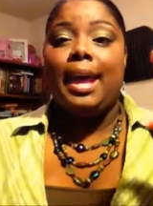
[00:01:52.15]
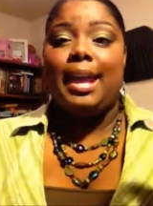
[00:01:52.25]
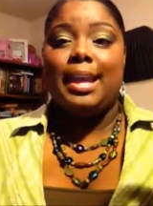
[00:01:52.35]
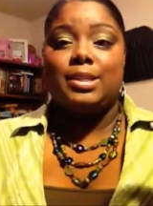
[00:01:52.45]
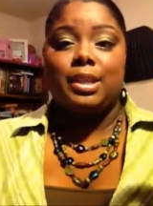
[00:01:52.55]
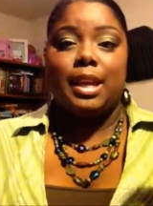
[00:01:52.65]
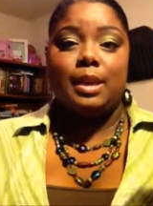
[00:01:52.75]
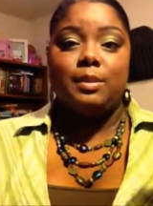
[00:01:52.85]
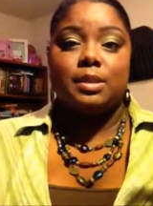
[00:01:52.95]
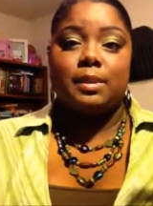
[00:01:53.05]
It actually
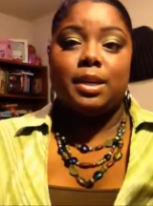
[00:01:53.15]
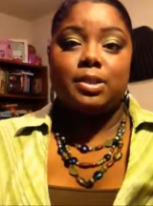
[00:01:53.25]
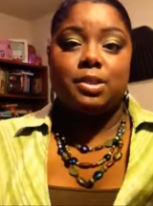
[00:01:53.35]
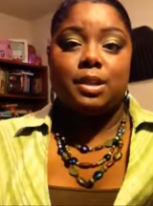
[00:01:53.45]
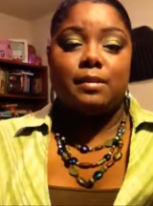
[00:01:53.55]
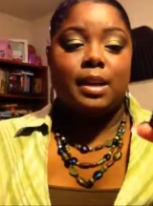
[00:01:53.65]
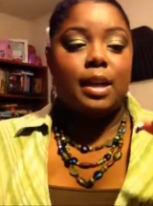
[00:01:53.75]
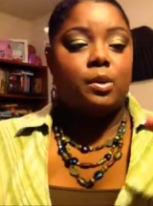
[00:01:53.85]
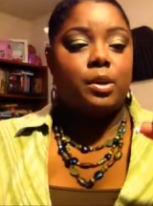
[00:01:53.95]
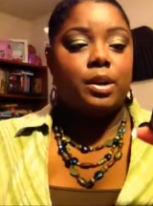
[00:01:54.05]
came with some other stuff that I
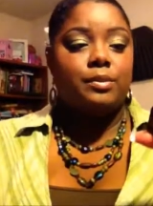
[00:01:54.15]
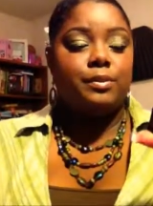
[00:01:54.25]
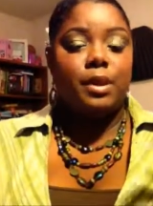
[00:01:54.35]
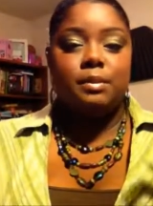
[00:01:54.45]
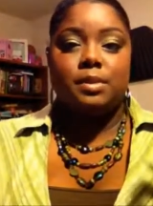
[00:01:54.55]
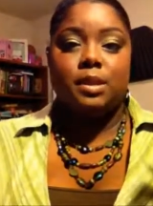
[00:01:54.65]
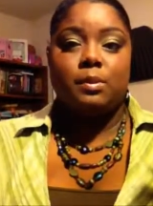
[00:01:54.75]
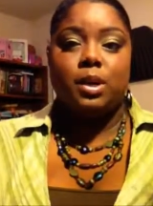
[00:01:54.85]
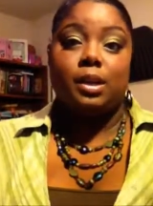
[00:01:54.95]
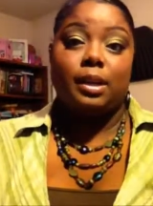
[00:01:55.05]
ordered from
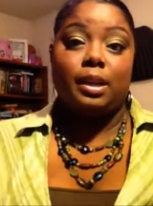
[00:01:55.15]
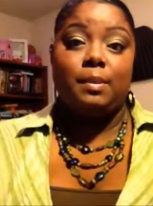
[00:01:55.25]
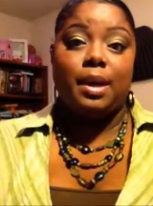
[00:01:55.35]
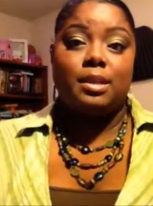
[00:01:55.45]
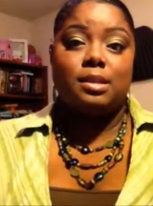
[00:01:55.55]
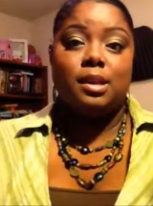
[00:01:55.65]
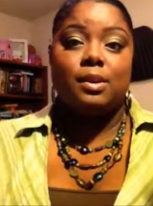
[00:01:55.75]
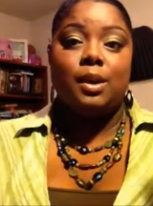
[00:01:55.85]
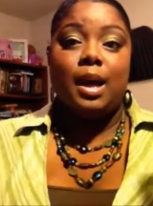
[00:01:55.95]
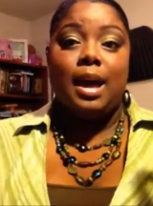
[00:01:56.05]
someone on eBay, so
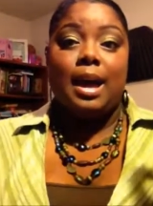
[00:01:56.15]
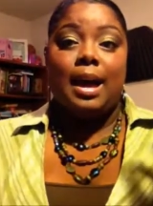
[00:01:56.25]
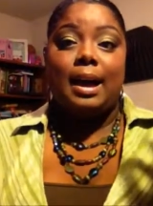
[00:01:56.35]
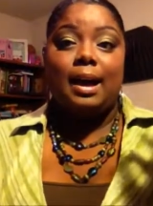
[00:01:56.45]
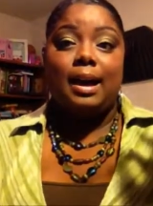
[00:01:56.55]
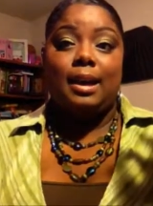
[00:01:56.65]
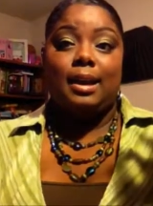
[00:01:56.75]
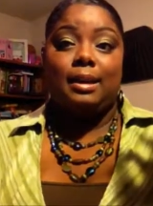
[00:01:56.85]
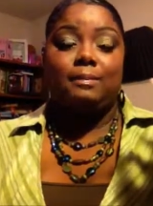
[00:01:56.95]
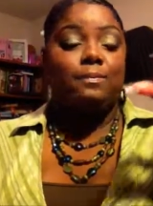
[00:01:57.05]

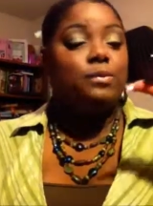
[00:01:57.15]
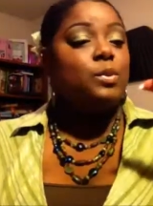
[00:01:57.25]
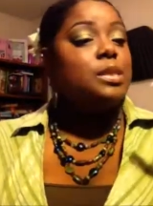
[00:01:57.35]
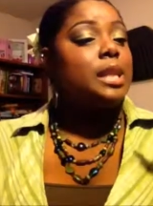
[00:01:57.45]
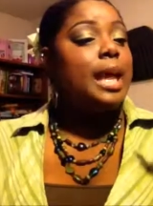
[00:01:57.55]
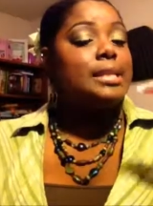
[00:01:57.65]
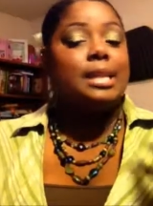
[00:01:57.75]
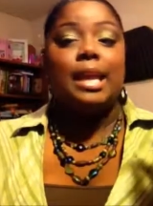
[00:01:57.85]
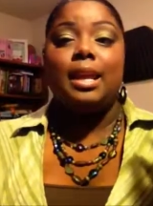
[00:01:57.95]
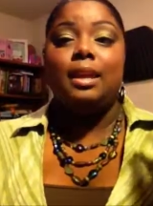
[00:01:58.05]
I was glad to
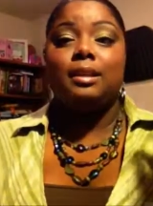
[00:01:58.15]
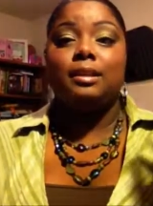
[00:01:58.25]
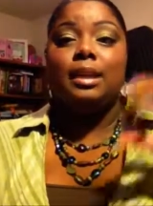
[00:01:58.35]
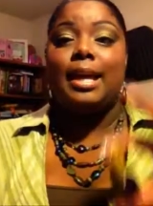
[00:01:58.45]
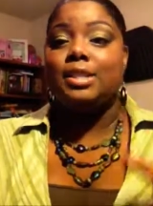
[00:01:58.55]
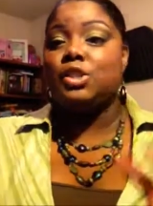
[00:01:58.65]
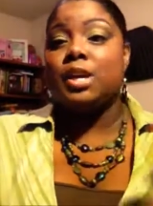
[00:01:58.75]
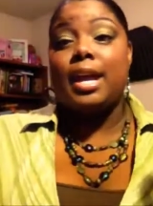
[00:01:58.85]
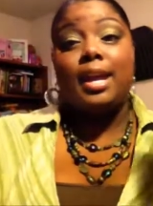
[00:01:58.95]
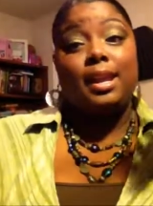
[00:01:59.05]
get it, glad to
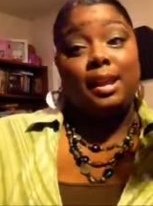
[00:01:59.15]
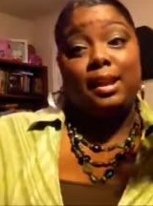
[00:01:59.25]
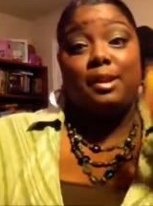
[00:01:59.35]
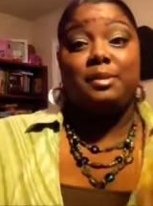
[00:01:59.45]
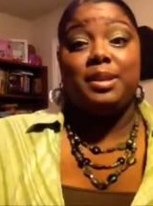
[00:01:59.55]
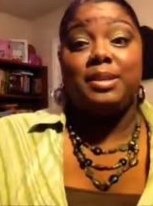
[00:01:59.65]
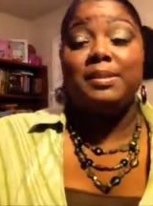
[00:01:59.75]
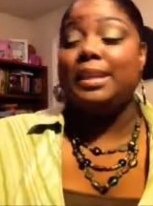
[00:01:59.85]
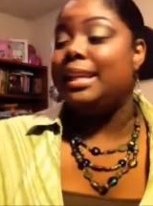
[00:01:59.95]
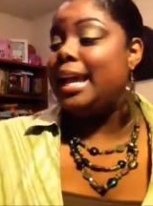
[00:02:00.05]
try it, and I really,
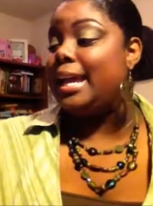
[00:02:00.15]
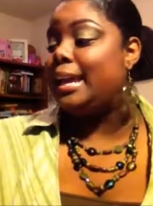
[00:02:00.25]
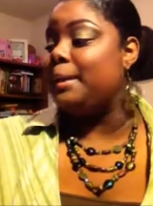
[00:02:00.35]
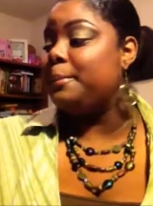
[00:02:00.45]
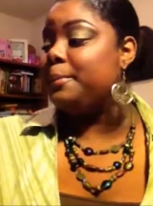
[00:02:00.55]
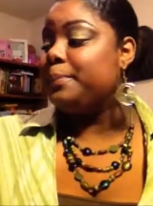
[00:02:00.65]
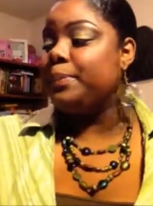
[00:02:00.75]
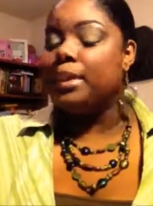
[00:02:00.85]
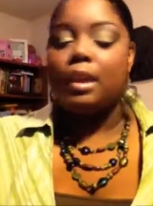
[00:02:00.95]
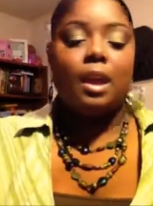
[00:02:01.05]
really like it.
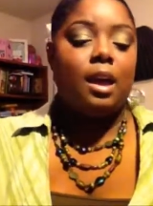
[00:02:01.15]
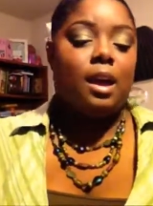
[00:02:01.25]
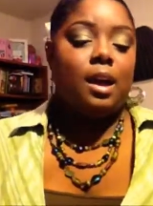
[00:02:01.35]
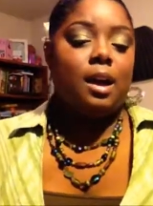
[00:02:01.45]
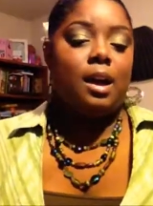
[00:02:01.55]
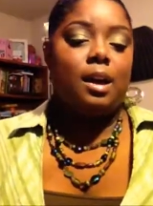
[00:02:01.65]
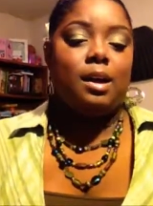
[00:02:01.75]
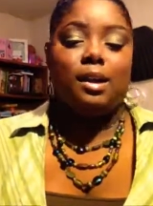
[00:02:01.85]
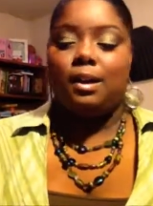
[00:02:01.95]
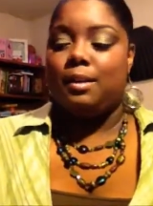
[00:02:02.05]

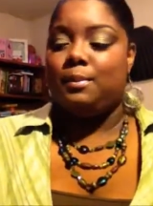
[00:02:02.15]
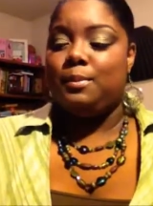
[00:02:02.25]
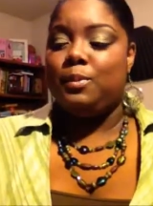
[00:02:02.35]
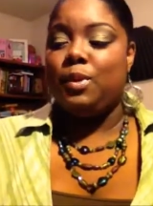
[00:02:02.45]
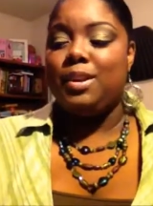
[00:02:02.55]
One